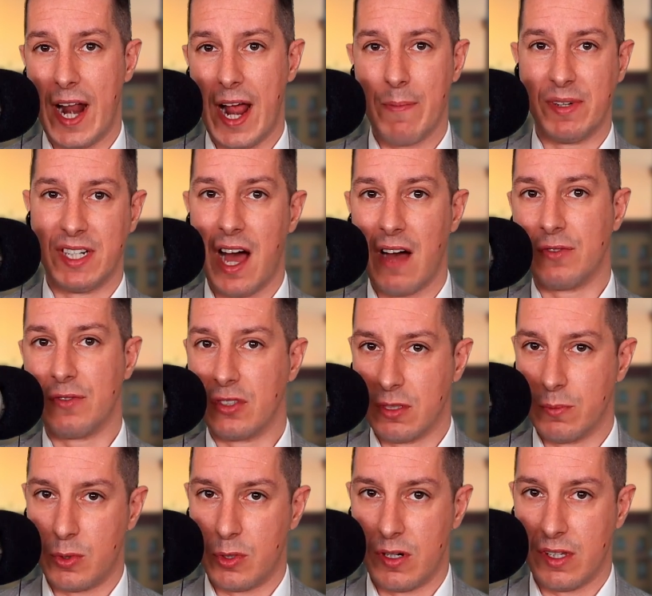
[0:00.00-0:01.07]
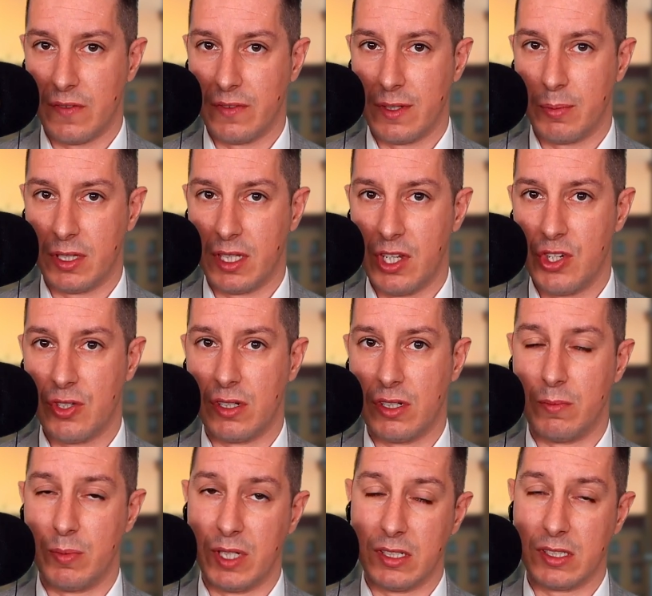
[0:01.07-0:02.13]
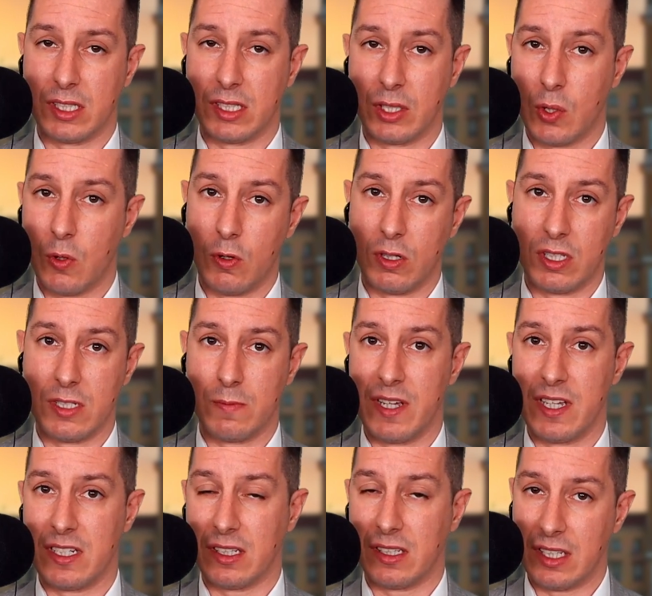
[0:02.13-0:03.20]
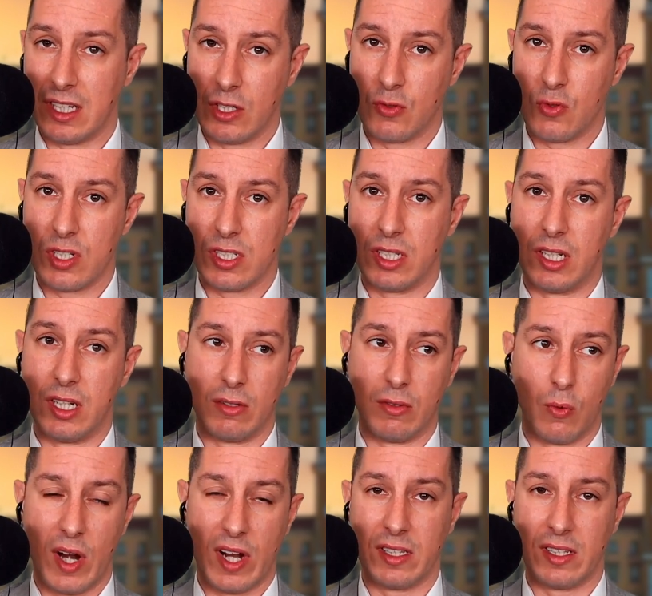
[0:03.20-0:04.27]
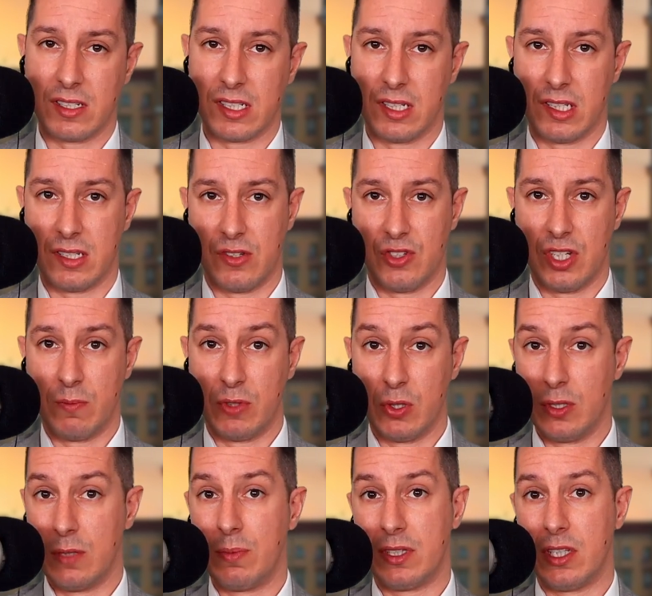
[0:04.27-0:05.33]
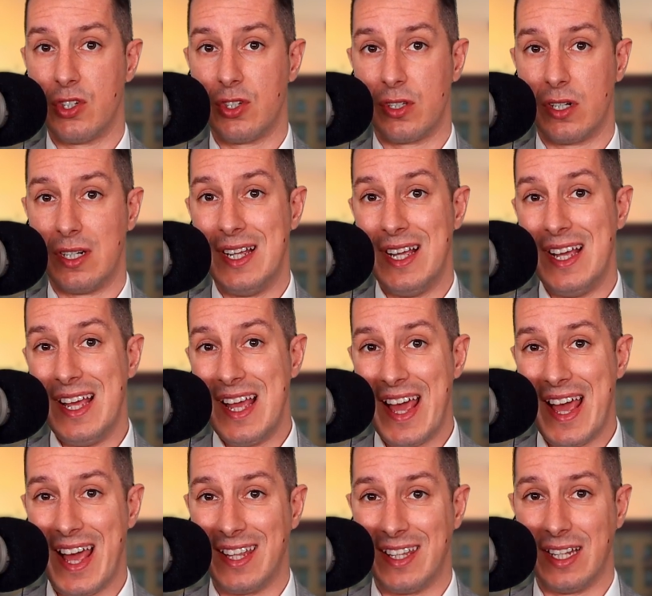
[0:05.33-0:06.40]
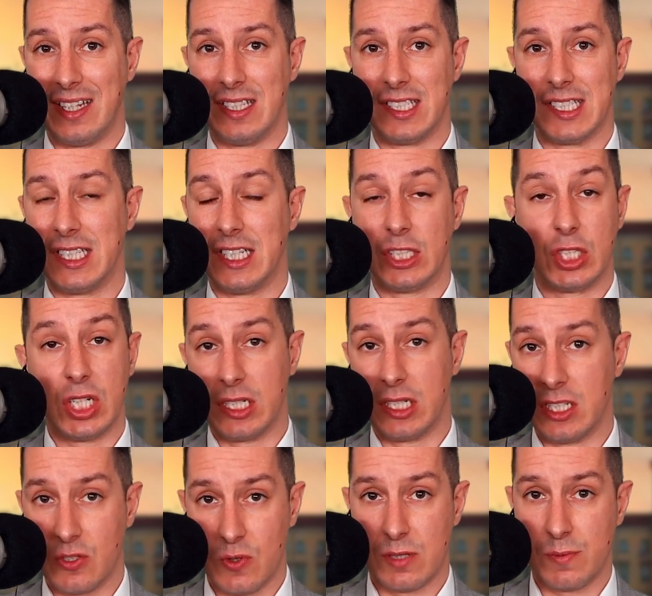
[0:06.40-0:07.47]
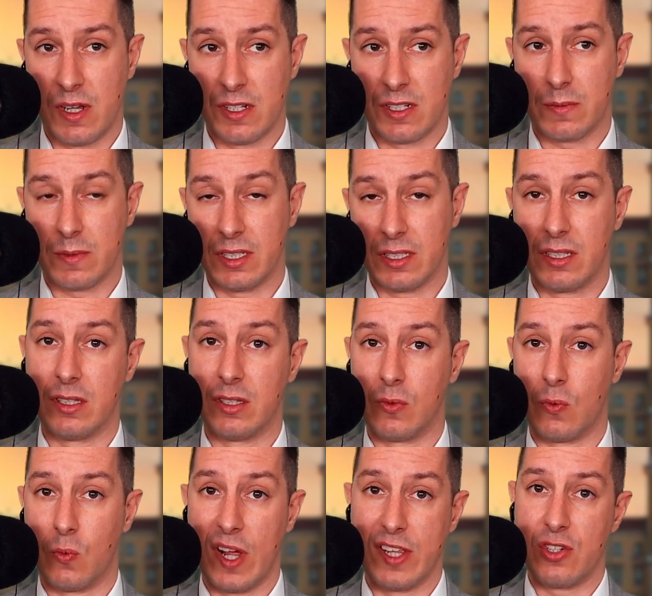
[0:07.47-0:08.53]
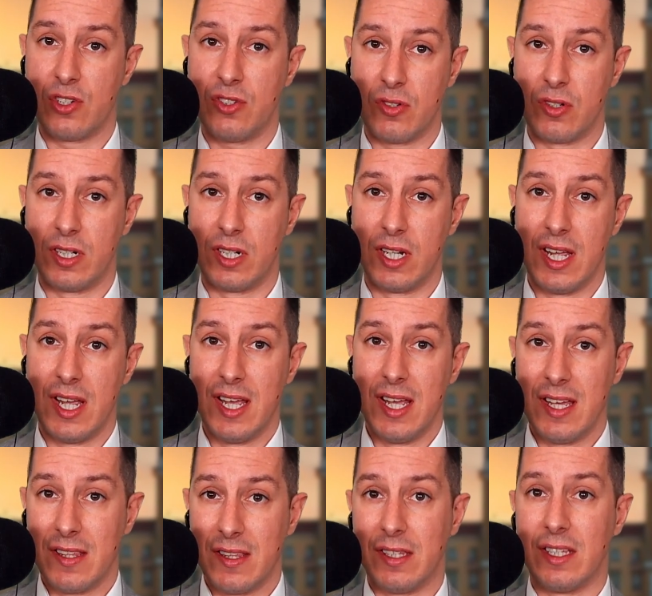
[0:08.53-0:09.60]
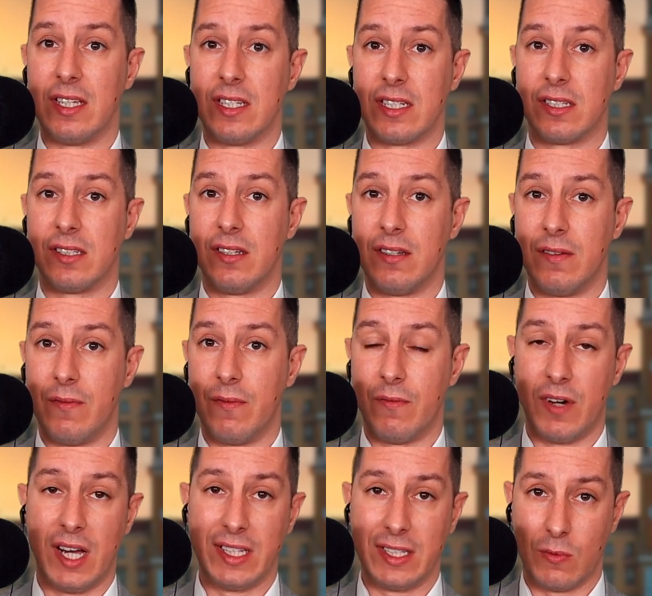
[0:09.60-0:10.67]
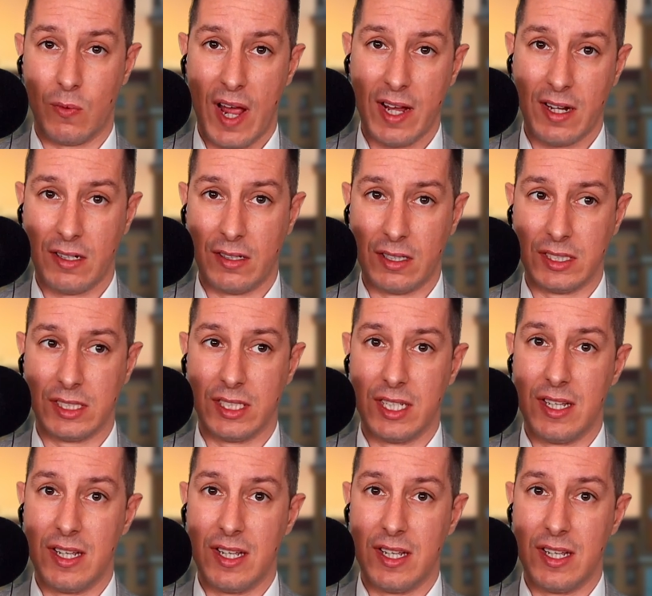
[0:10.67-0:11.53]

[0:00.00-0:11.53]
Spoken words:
happened after the birth of the petitioner, because the court is basically interested in granting citizenship to the petitioner. And then it's the attorney's responsibility to register these vital records